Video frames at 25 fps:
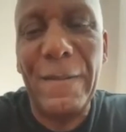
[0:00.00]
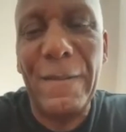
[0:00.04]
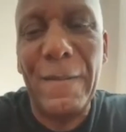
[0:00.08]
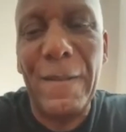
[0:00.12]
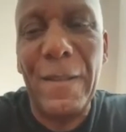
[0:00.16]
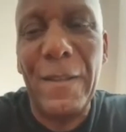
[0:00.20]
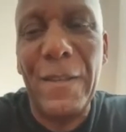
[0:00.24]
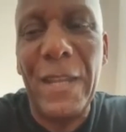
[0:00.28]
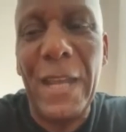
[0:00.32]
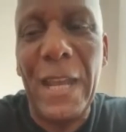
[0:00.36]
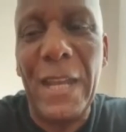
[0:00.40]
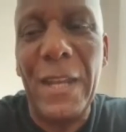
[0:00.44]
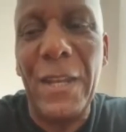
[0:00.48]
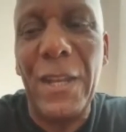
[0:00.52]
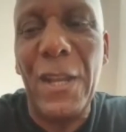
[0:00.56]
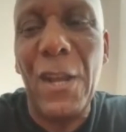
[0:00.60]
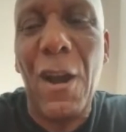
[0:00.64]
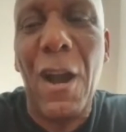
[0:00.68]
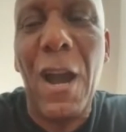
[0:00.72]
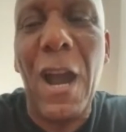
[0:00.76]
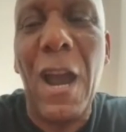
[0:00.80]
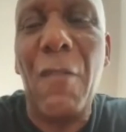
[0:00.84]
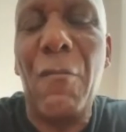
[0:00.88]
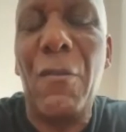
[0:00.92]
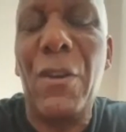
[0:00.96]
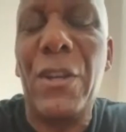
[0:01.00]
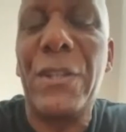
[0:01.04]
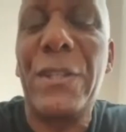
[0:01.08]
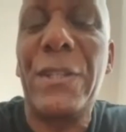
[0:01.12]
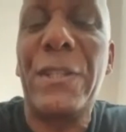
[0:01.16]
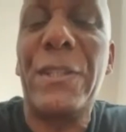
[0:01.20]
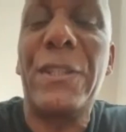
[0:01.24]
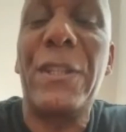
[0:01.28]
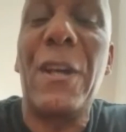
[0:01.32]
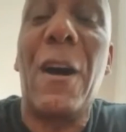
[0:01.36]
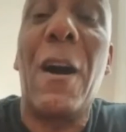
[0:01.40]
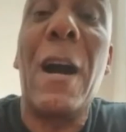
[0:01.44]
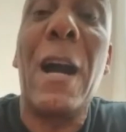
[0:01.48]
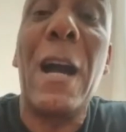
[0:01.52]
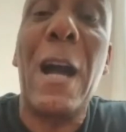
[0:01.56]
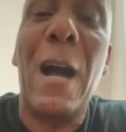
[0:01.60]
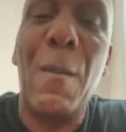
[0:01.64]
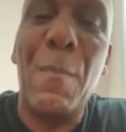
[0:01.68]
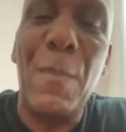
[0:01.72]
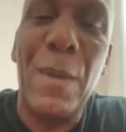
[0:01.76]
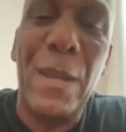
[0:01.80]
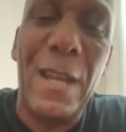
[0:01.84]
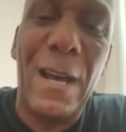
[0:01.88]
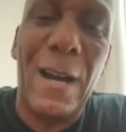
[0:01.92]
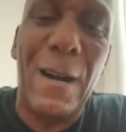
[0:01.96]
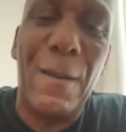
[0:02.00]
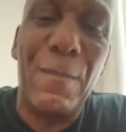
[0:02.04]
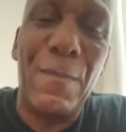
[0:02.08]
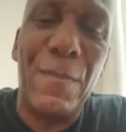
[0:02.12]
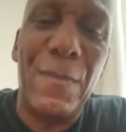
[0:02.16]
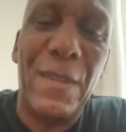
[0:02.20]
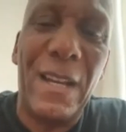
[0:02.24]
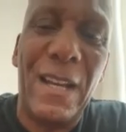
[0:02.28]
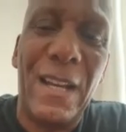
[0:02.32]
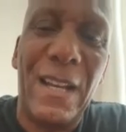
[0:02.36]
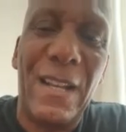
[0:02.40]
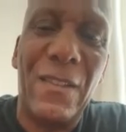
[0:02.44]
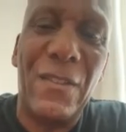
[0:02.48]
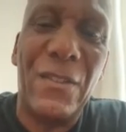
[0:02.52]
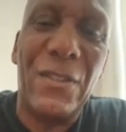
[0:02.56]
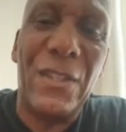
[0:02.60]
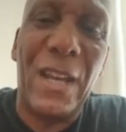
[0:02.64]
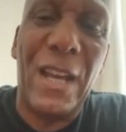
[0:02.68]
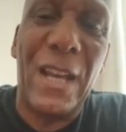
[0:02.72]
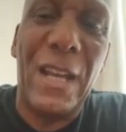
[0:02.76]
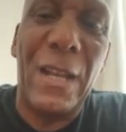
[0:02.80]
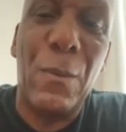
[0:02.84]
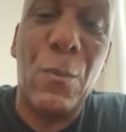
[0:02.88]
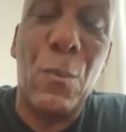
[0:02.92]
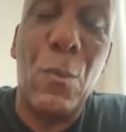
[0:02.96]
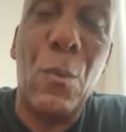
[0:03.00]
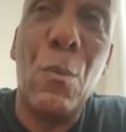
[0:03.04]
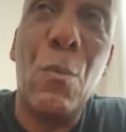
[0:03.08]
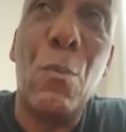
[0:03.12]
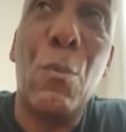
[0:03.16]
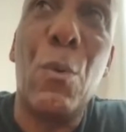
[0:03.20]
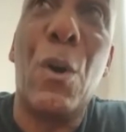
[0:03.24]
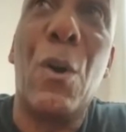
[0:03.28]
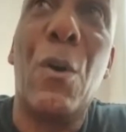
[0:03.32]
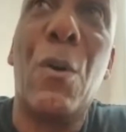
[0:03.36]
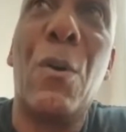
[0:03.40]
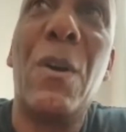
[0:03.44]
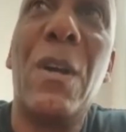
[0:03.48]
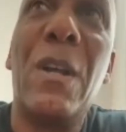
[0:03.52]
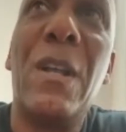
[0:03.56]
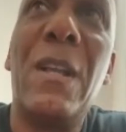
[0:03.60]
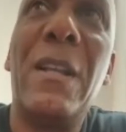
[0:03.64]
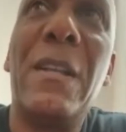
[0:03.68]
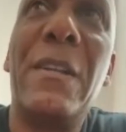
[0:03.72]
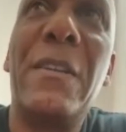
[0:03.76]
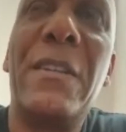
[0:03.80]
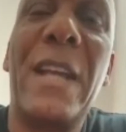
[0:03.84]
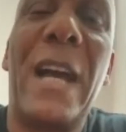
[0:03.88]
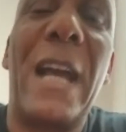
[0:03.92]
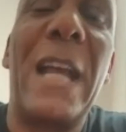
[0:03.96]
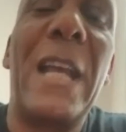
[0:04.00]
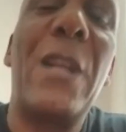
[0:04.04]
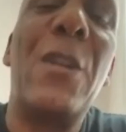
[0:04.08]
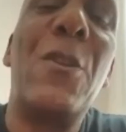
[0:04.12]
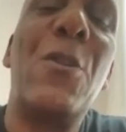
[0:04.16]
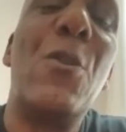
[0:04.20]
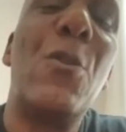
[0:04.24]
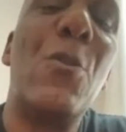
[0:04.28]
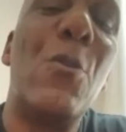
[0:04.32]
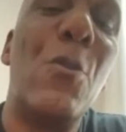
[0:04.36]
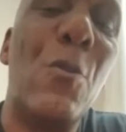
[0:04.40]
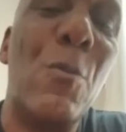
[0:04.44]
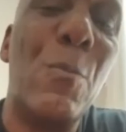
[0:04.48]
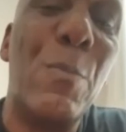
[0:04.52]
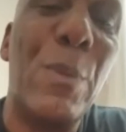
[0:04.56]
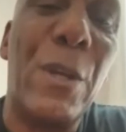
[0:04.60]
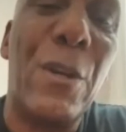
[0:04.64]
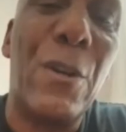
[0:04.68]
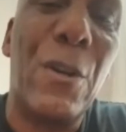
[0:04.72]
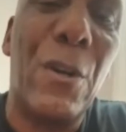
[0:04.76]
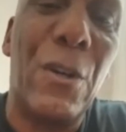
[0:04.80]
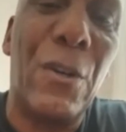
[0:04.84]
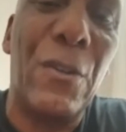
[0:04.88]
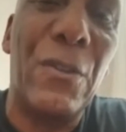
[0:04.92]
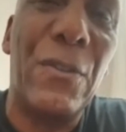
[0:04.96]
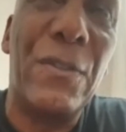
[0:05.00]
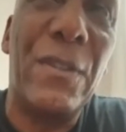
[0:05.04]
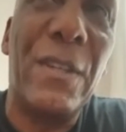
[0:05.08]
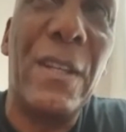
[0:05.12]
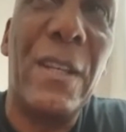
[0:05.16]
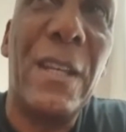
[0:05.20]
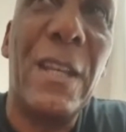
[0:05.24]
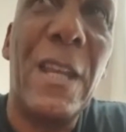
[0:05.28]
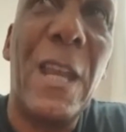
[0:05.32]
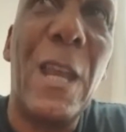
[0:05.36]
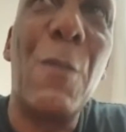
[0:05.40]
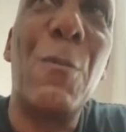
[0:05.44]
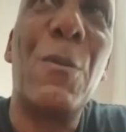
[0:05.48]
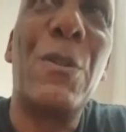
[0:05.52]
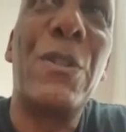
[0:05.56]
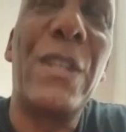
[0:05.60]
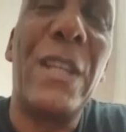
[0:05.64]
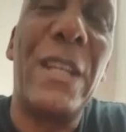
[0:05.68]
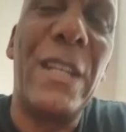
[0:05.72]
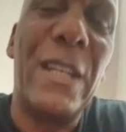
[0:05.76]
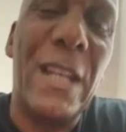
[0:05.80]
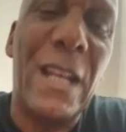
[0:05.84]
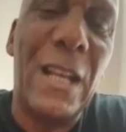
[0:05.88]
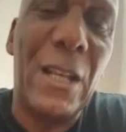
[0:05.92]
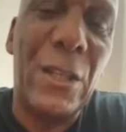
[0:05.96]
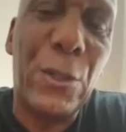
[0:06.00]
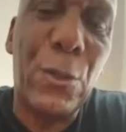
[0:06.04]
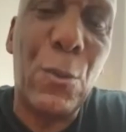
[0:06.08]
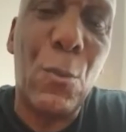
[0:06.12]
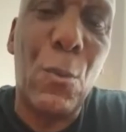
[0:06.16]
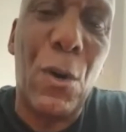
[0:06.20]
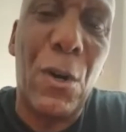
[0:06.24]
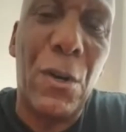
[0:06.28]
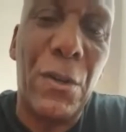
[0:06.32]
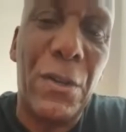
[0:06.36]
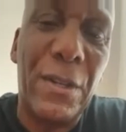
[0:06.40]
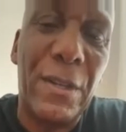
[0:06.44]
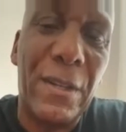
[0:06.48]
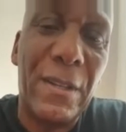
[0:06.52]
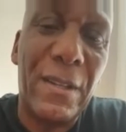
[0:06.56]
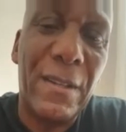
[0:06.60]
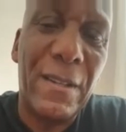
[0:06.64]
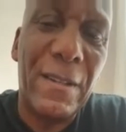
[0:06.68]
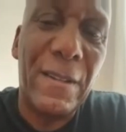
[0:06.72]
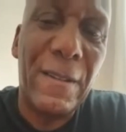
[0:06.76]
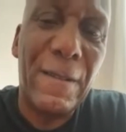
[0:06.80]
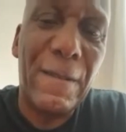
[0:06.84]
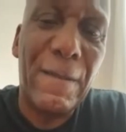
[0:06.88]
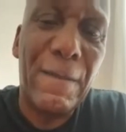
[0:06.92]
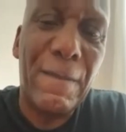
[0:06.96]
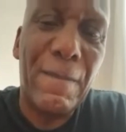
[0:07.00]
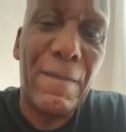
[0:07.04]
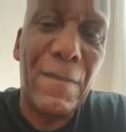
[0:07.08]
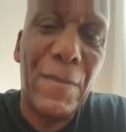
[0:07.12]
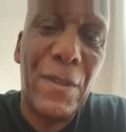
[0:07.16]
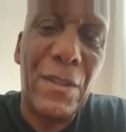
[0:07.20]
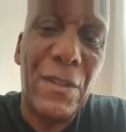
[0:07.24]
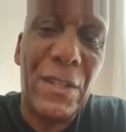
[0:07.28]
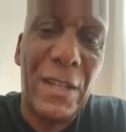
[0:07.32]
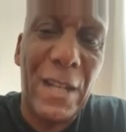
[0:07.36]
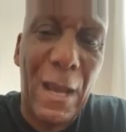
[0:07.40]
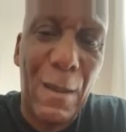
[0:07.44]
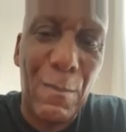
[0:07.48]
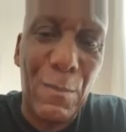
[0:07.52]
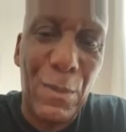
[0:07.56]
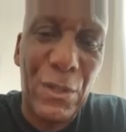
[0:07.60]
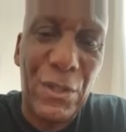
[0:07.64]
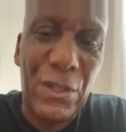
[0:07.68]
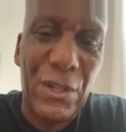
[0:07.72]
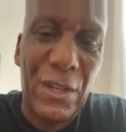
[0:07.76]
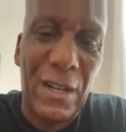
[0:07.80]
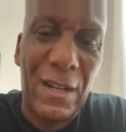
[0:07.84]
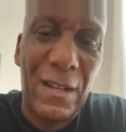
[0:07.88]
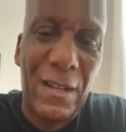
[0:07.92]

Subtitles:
And then the Irish start coming up now and saying, well, they knew because he was in their squad as an amateur.